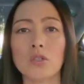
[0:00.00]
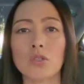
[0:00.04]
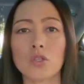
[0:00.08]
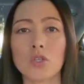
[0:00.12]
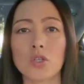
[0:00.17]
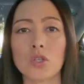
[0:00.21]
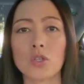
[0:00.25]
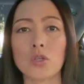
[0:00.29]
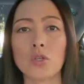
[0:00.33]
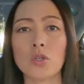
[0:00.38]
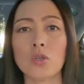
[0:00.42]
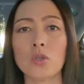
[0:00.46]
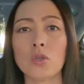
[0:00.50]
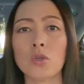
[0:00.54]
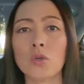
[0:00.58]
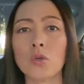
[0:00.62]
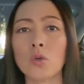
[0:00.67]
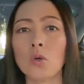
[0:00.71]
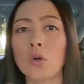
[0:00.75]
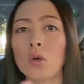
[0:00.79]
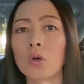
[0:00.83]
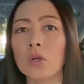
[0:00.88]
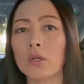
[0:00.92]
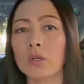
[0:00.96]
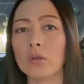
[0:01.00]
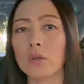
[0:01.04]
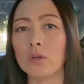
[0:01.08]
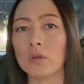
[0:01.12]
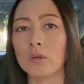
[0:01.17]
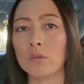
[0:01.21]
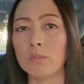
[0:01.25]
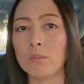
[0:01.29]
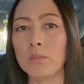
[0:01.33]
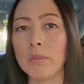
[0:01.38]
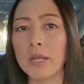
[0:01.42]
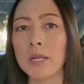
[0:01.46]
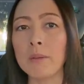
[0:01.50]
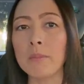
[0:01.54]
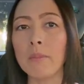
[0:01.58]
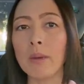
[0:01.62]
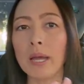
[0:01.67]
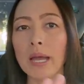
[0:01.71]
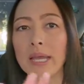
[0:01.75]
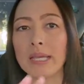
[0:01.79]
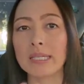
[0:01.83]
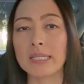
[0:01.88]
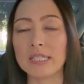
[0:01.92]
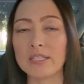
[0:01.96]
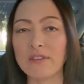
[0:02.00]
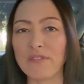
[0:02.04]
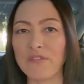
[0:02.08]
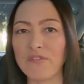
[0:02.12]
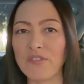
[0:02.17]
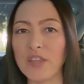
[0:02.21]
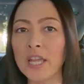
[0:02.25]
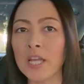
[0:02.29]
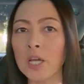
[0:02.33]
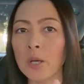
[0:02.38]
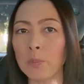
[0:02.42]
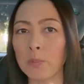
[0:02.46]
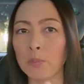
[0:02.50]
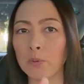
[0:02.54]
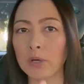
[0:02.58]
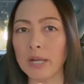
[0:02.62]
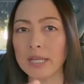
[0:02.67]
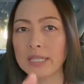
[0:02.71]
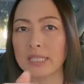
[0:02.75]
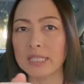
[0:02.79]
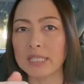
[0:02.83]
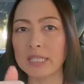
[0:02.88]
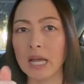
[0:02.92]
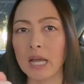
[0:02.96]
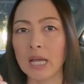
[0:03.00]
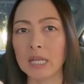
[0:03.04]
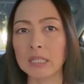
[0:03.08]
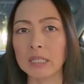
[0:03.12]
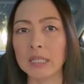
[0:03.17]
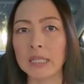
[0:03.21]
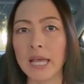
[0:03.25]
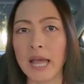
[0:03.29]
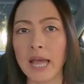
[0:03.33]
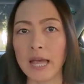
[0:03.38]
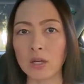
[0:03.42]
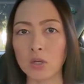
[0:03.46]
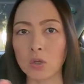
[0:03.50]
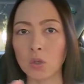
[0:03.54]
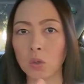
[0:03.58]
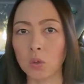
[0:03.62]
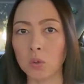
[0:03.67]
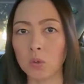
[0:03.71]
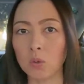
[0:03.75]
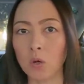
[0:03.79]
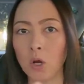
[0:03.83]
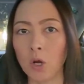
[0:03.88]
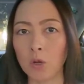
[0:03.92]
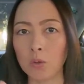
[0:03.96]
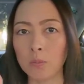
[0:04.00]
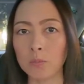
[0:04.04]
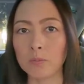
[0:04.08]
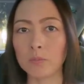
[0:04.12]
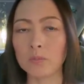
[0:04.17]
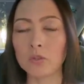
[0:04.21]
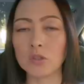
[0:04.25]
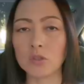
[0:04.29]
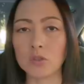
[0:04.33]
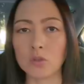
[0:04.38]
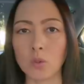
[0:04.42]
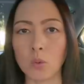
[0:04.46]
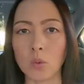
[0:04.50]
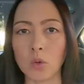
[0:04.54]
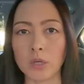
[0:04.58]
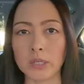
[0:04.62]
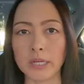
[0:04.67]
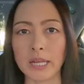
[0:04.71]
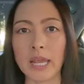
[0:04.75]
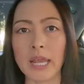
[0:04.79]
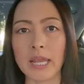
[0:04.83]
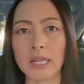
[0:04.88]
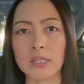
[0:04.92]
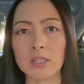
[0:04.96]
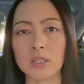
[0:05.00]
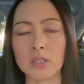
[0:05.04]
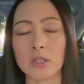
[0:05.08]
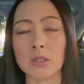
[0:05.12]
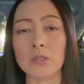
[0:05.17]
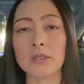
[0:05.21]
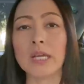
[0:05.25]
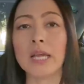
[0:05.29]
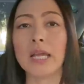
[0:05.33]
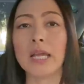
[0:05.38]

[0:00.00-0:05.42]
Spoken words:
to minimize the fingerprints on that chrome door handle.